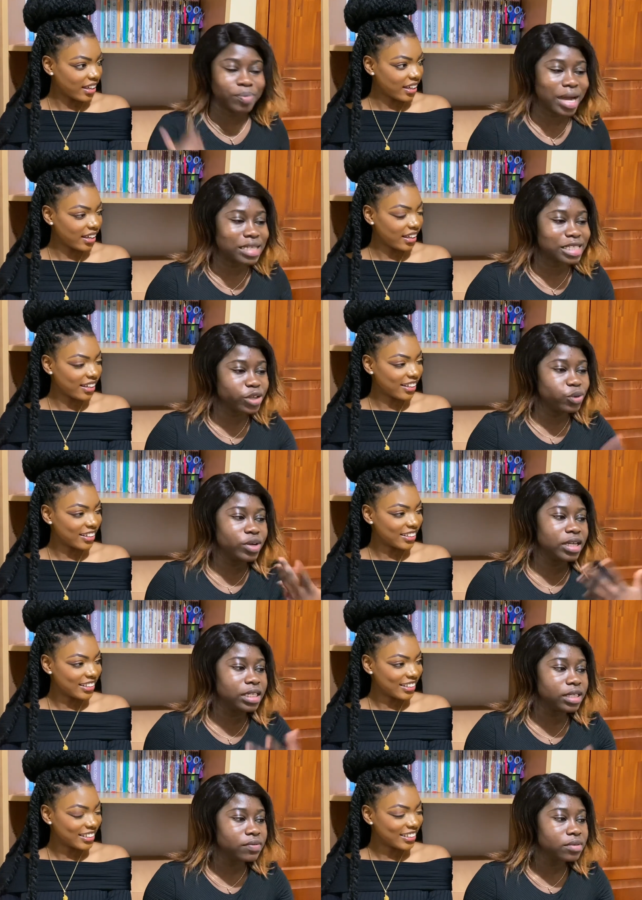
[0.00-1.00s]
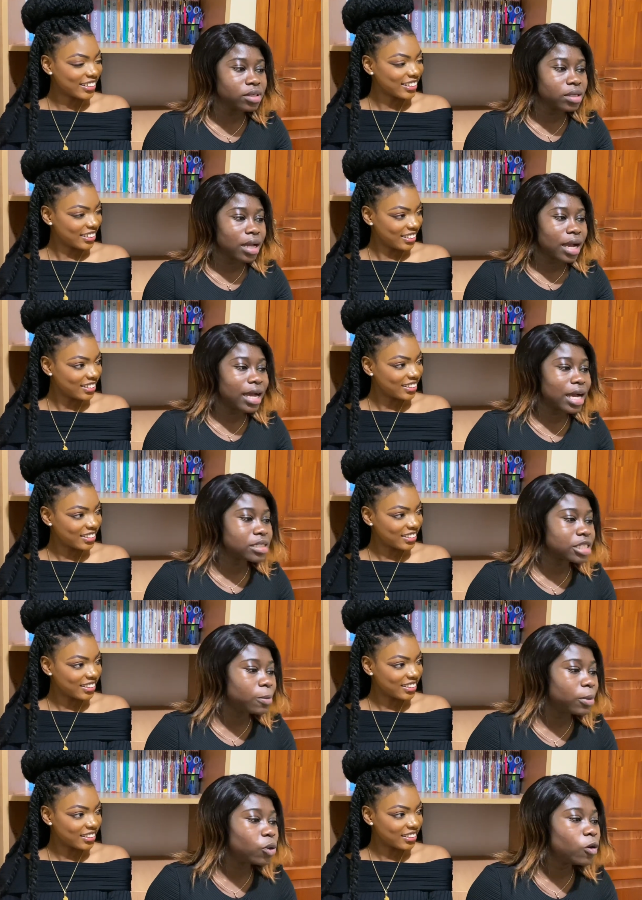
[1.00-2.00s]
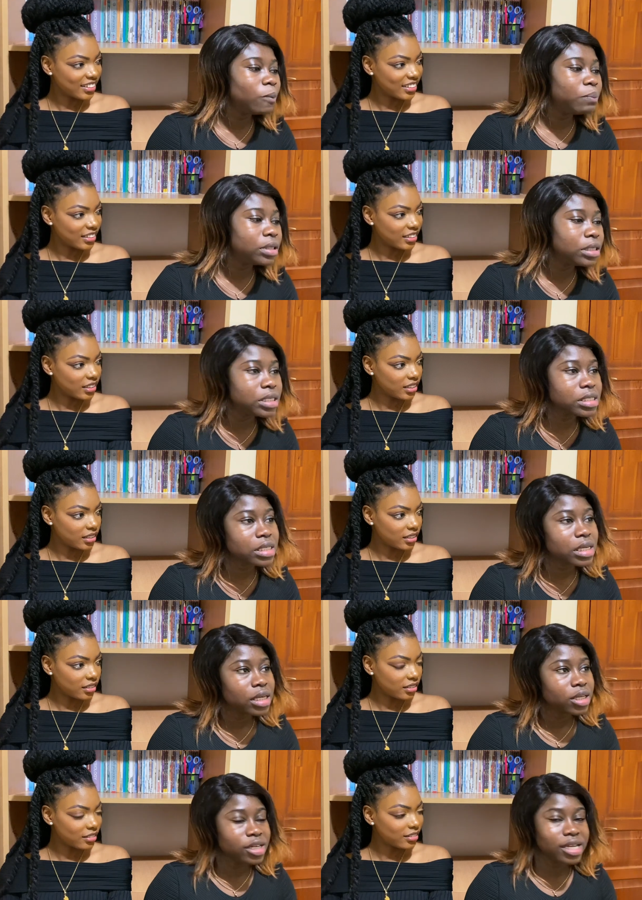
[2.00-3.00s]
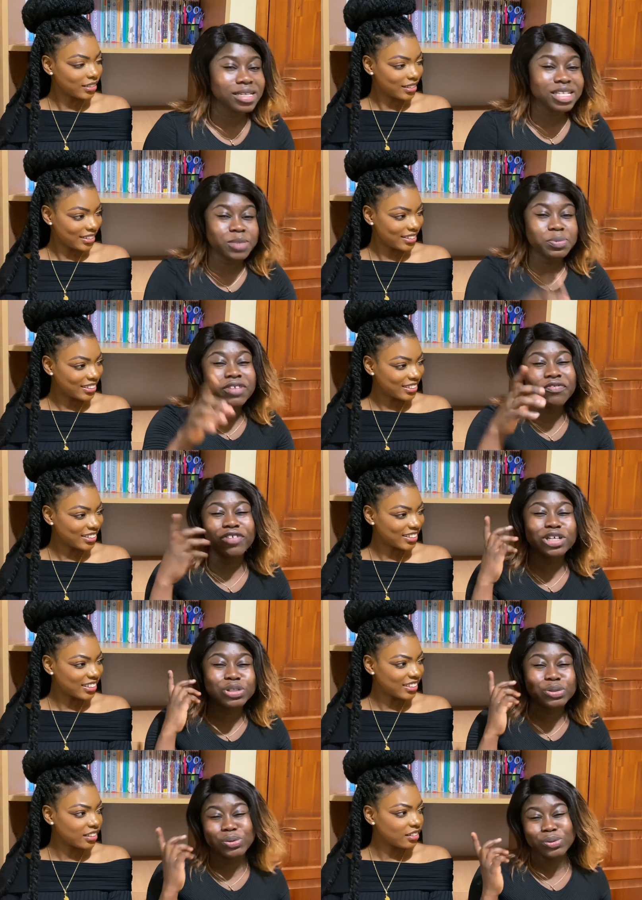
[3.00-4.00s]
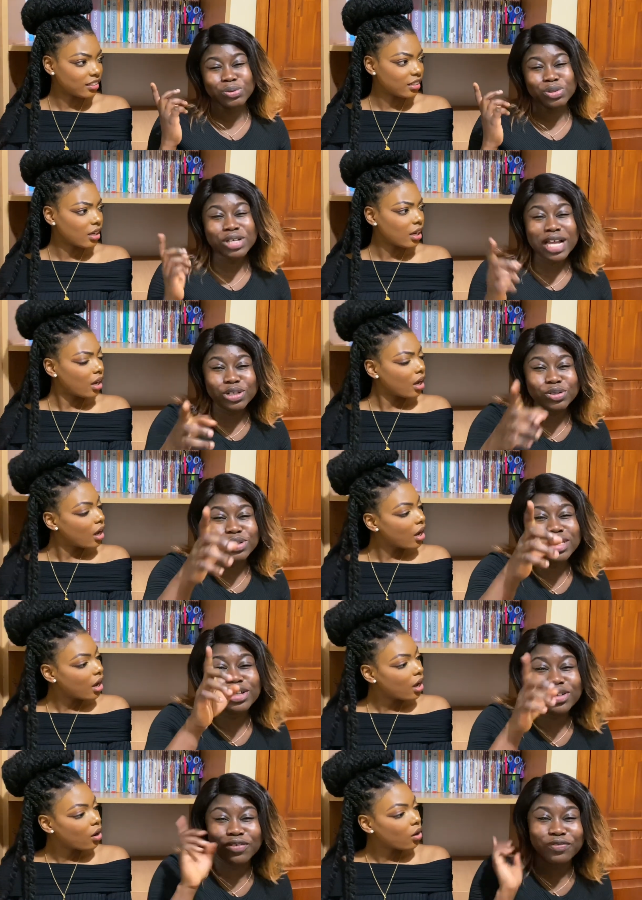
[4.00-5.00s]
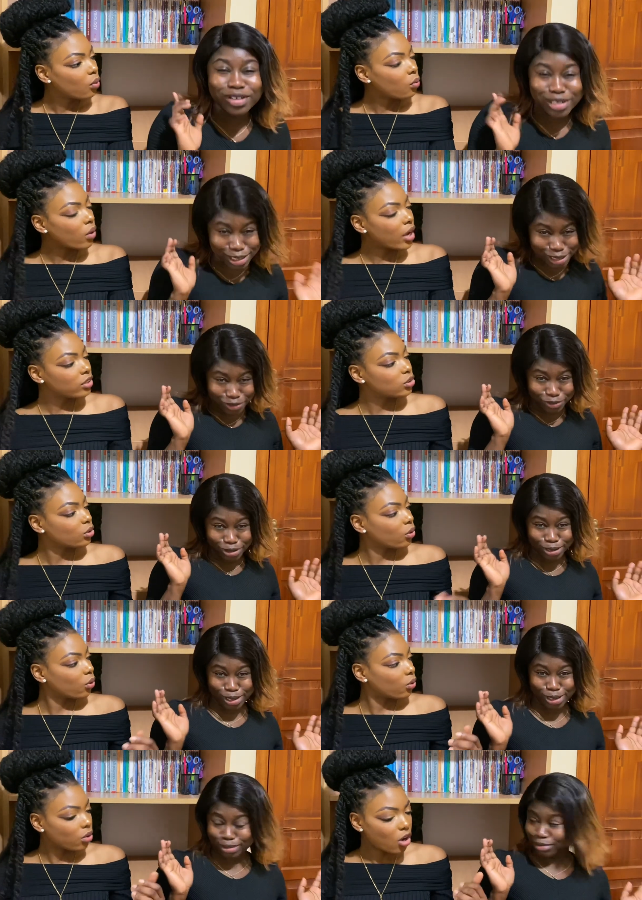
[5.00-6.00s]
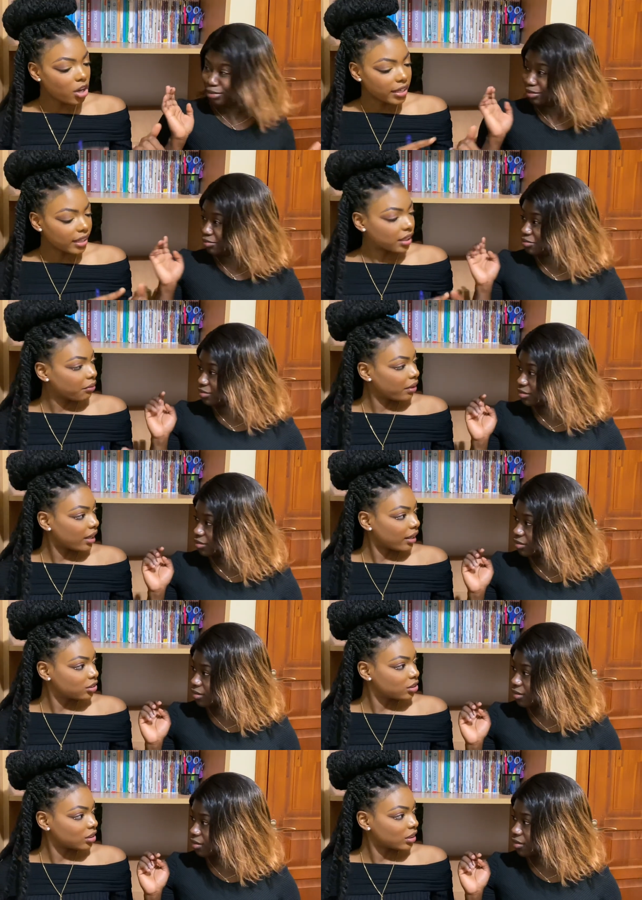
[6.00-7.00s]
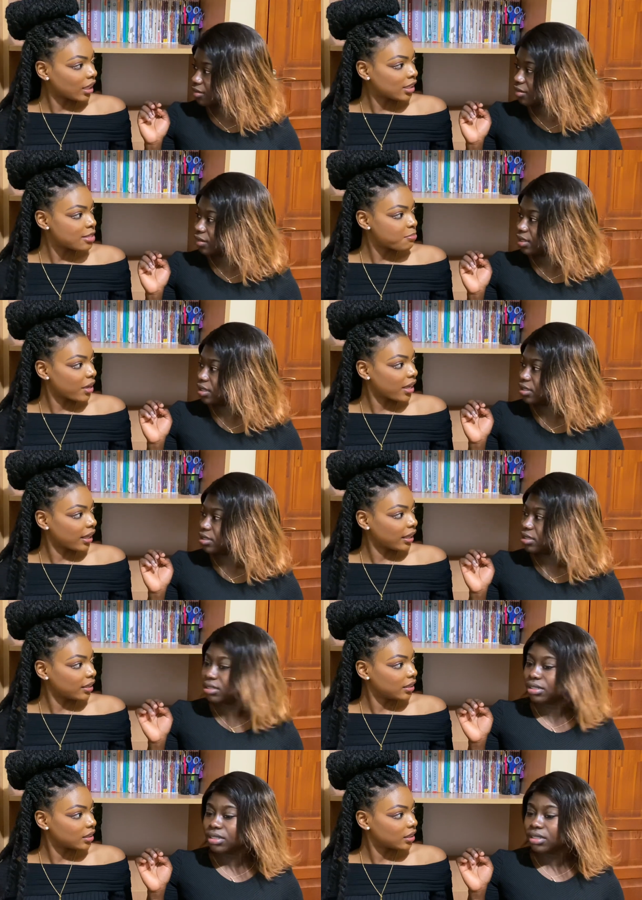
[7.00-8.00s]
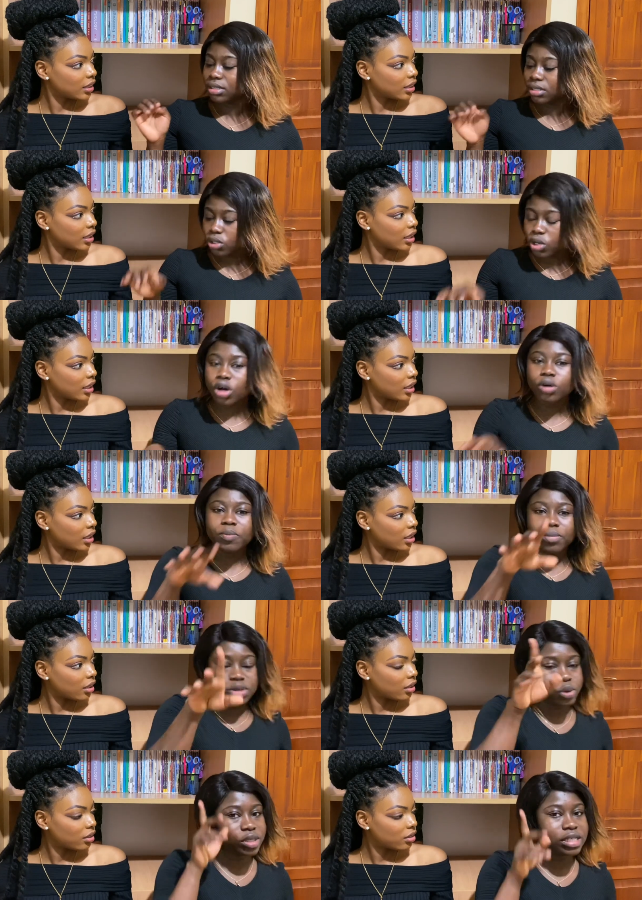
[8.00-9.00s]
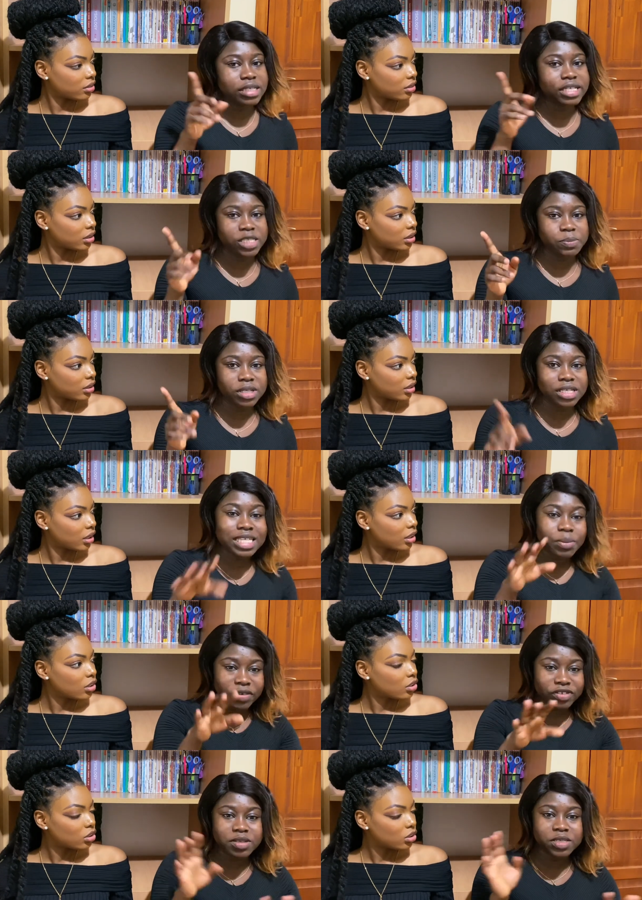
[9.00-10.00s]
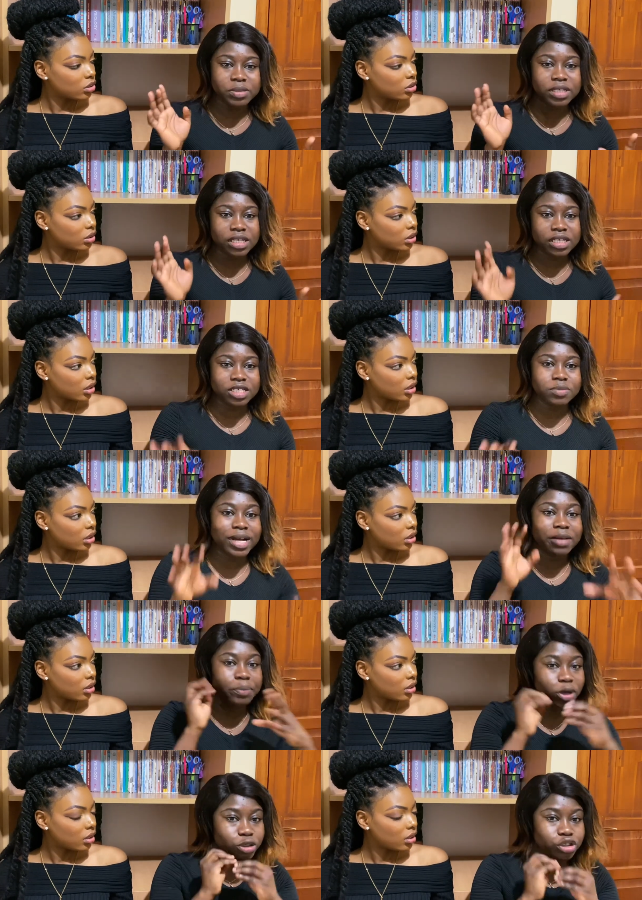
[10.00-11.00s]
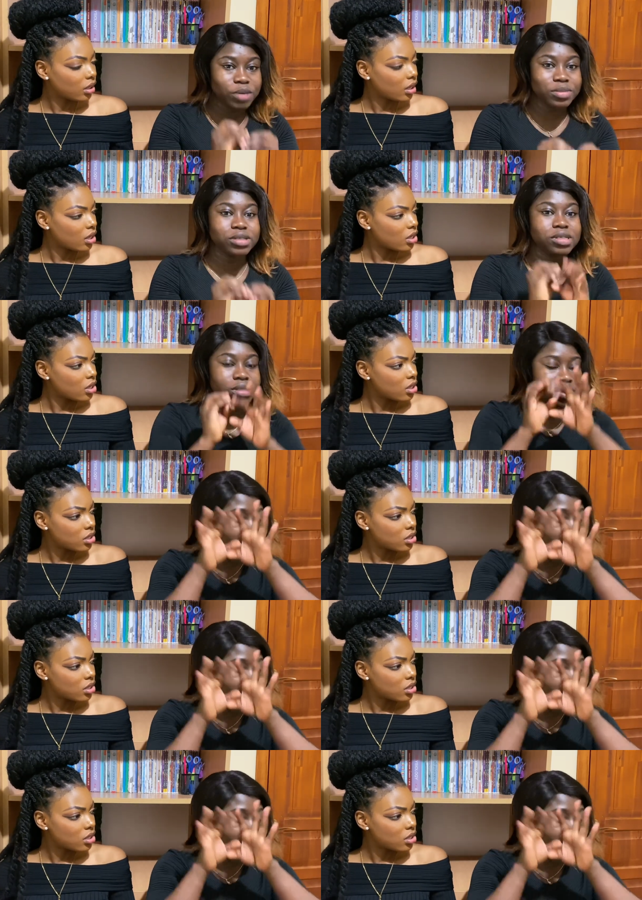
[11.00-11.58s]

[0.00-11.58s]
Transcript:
Speaker 1: bars that you go and give? I ask them, oh please. Then they speak French too. You guys should take your French. Wait, so
Speaker 2: all the three countries
Speaker 1: none speak English. Oh, Sweden they speak it. Some of them speak English, but Belgium is.